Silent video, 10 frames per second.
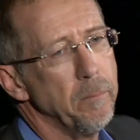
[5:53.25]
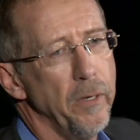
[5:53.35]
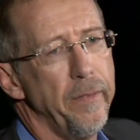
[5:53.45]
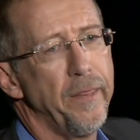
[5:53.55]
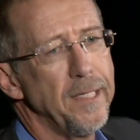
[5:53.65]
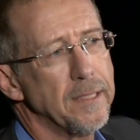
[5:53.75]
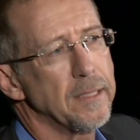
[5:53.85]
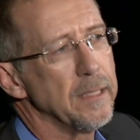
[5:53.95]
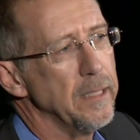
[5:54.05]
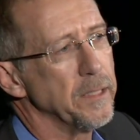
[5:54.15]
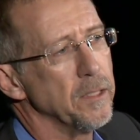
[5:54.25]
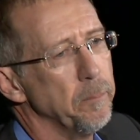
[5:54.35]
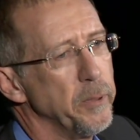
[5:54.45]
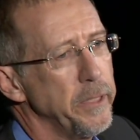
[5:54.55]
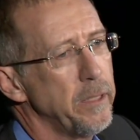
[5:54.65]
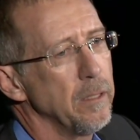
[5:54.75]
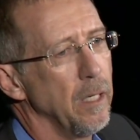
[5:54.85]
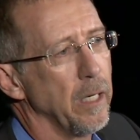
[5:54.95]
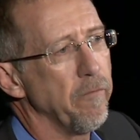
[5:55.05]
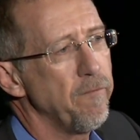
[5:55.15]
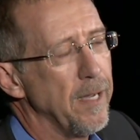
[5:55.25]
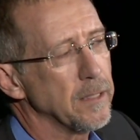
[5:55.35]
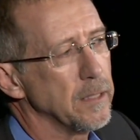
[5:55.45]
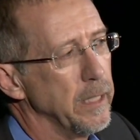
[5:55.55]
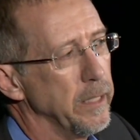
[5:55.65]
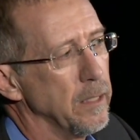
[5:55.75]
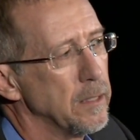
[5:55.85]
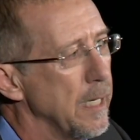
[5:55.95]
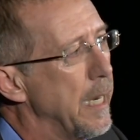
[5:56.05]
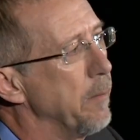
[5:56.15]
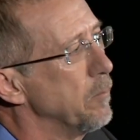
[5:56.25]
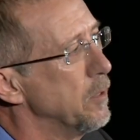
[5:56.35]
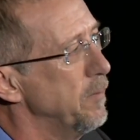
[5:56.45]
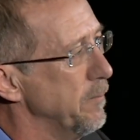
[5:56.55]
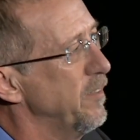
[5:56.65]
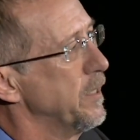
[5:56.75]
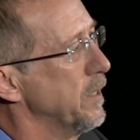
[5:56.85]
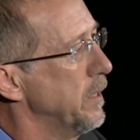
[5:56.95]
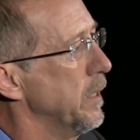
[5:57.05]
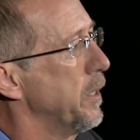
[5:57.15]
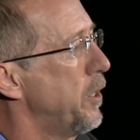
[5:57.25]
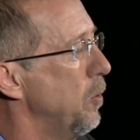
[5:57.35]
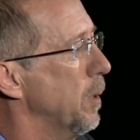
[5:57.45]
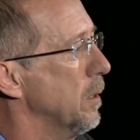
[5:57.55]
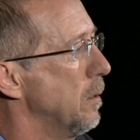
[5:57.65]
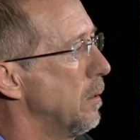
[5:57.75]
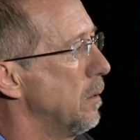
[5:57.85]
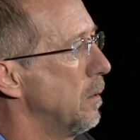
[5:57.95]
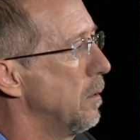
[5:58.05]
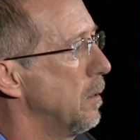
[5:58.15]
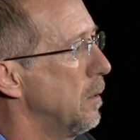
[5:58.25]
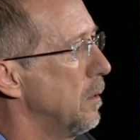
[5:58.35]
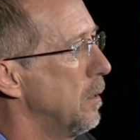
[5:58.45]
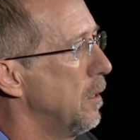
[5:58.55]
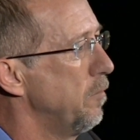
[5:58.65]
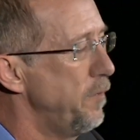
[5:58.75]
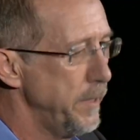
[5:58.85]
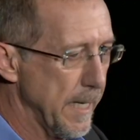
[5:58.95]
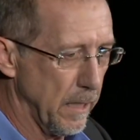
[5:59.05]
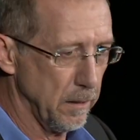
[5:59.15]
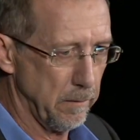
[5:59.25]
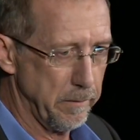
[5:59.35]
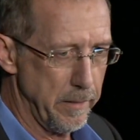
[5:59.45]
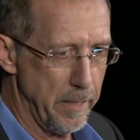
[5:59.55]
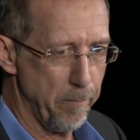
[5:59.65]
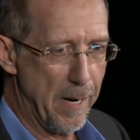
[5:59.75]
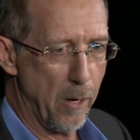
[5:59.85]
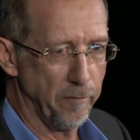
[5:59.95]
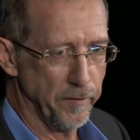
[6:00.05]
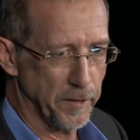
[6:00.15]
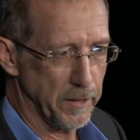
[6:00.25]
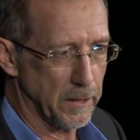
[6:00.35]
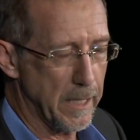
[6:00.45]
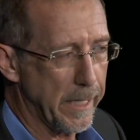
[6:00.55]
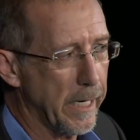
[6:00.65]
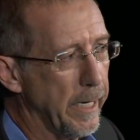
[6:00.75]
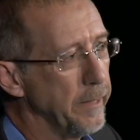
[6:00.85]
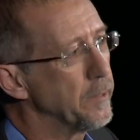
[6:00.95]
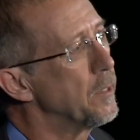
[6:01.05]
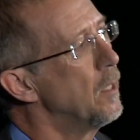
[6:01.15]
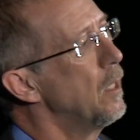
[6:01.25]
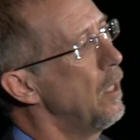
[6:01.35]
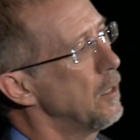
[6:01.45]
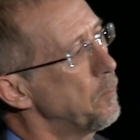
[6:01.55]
But this is a particularly fascinating time to be visiting Cuba. Fidel, in power for six decades, has